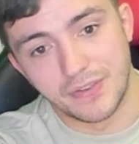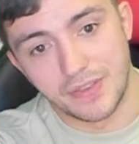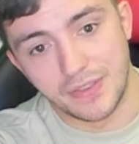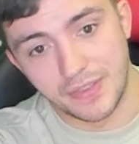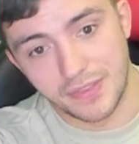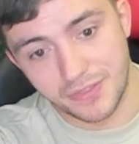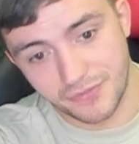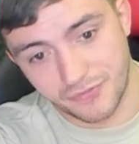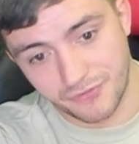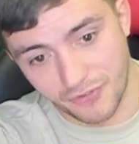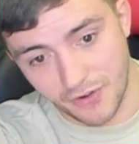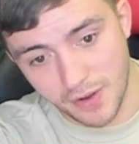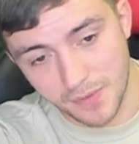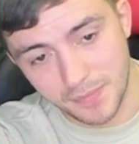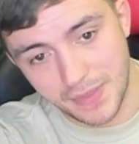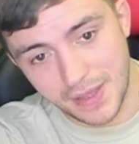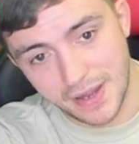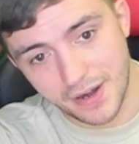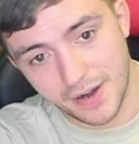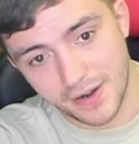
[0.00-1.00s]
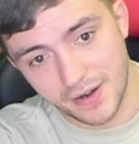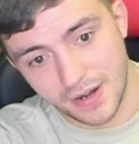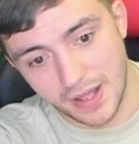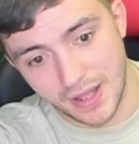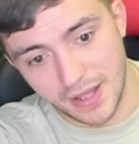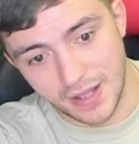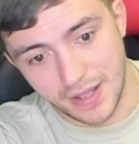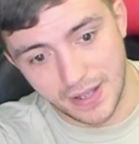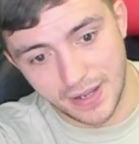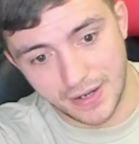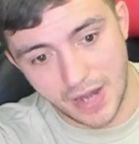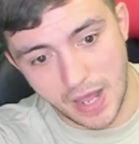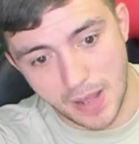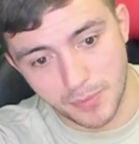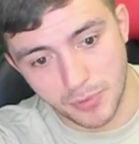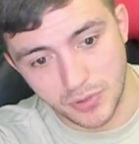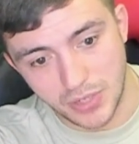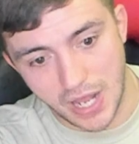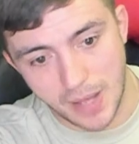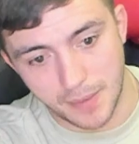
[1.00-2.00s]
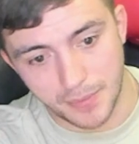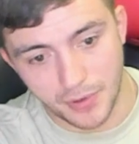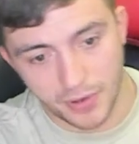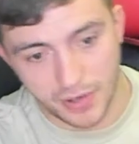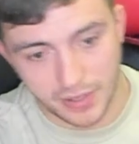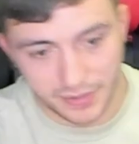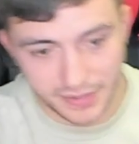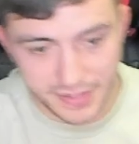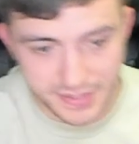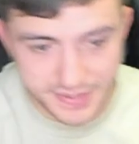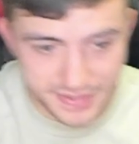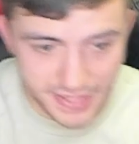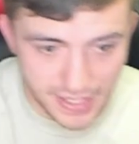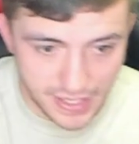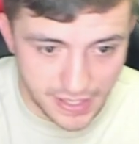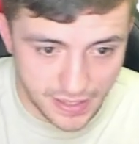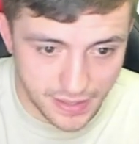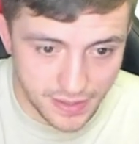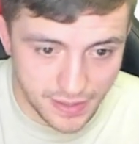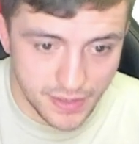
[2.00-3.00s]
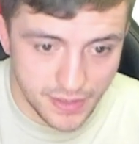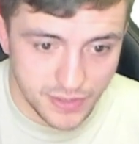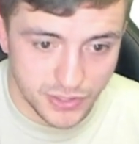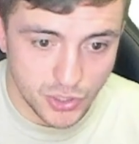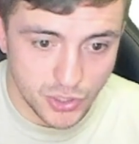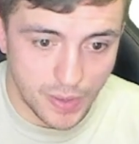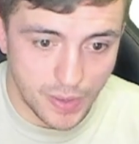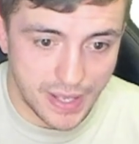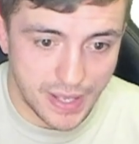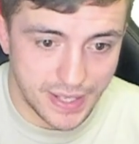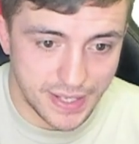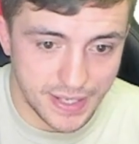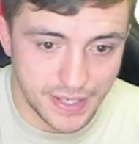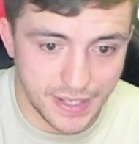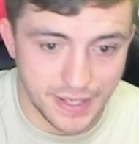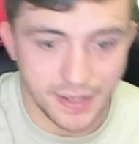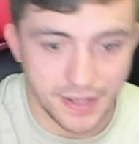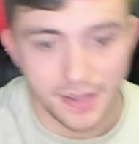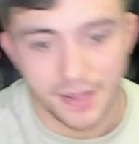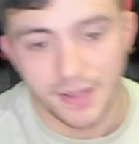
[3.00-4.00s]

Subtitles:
from there in Abu Dhabi, or at least UAE,